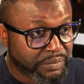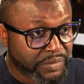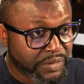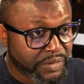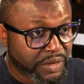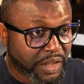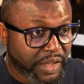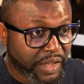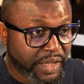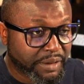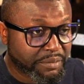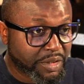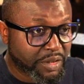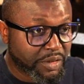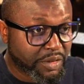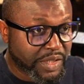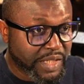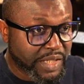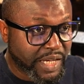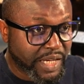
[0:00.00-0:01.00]
Okay,
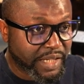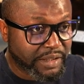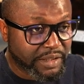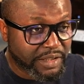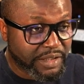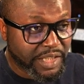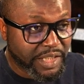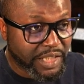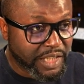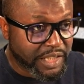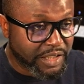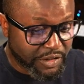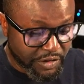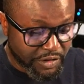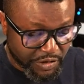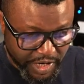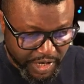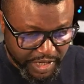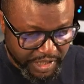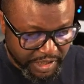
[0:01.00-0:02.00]
because I didn't
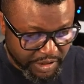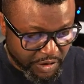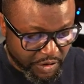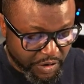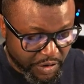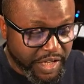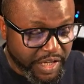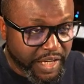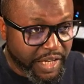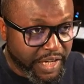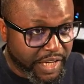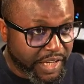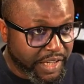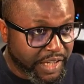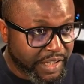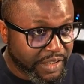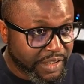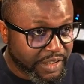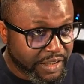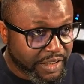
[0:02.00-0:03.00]
write it. Okay,
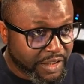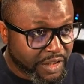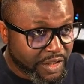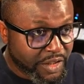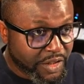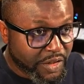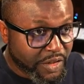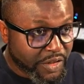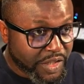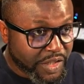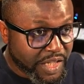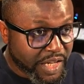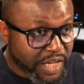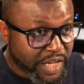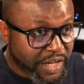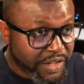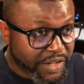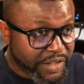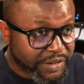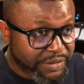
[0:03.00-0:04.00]
you see
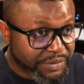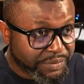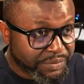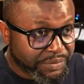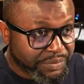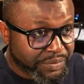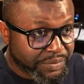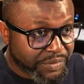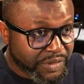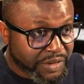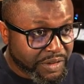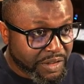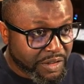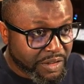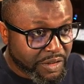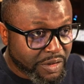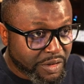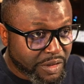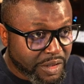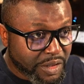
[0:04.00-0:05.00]
here,
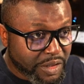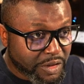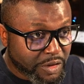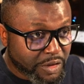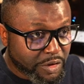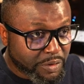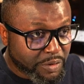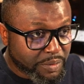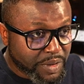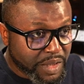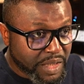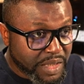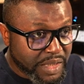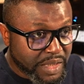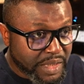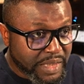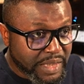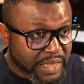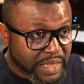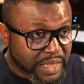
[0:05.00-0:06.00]
it should be
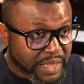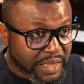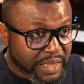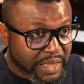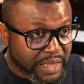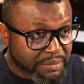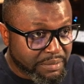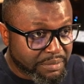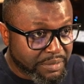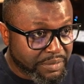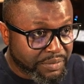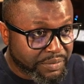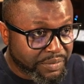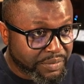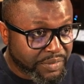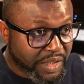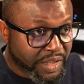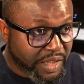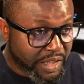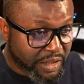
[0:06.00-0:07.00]
system,
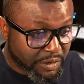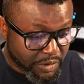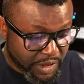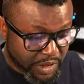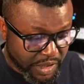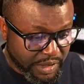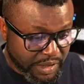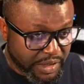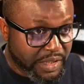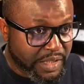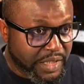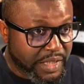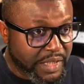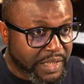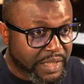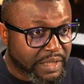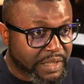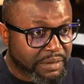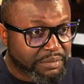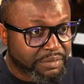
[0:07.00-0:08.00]
and it wasn't
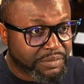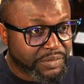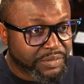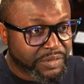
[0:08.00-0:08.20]
system.